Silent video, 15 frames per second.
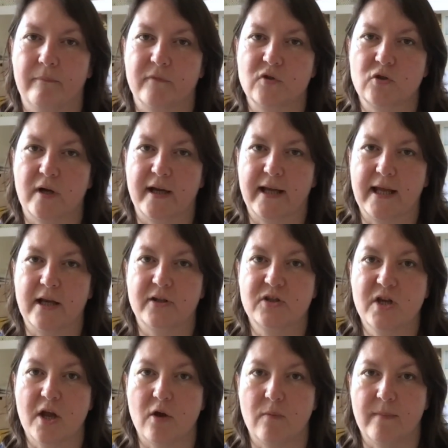try and get a
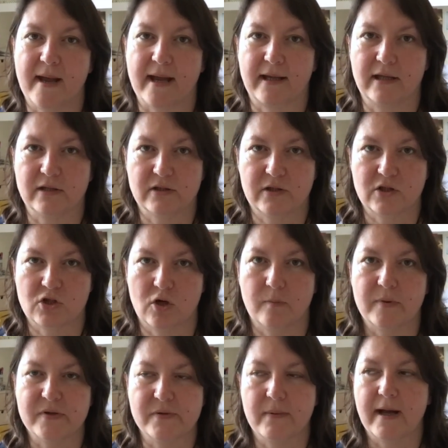tote bag into the shop
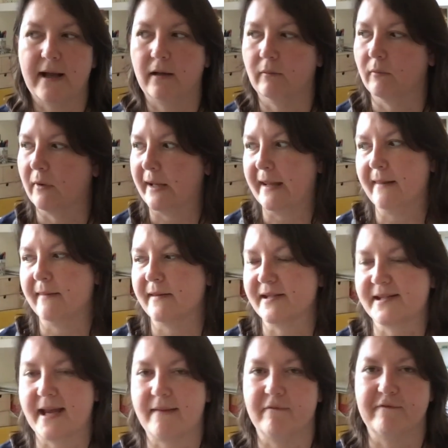as well in the
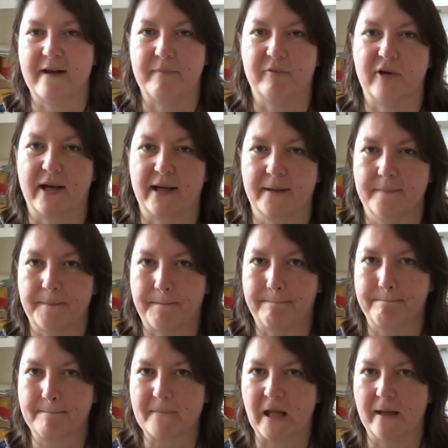same fabric.
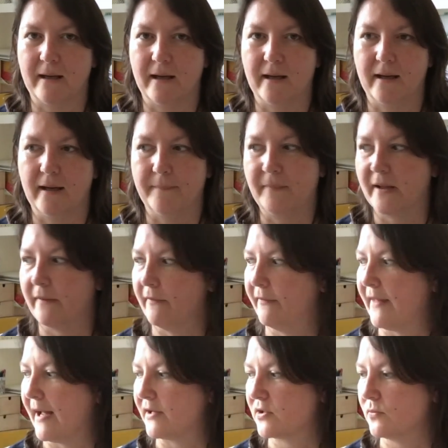But
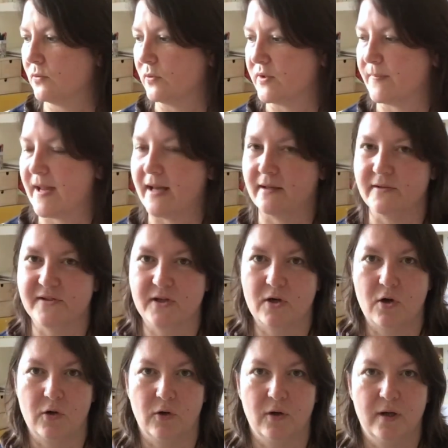that all depends
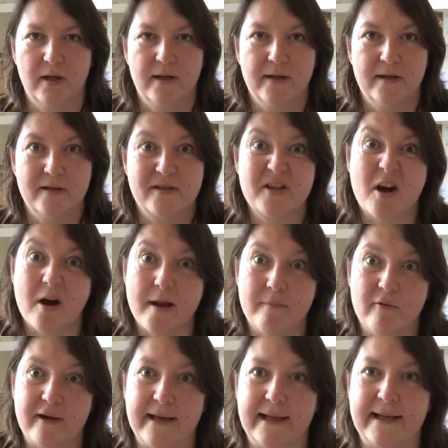on time,
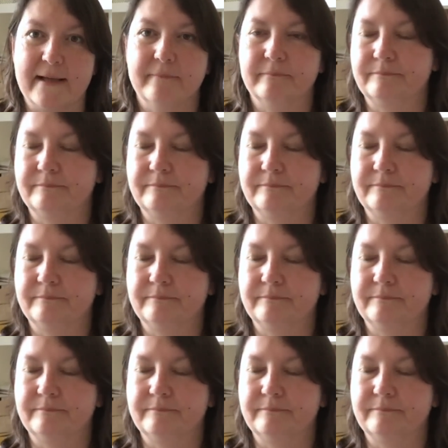really.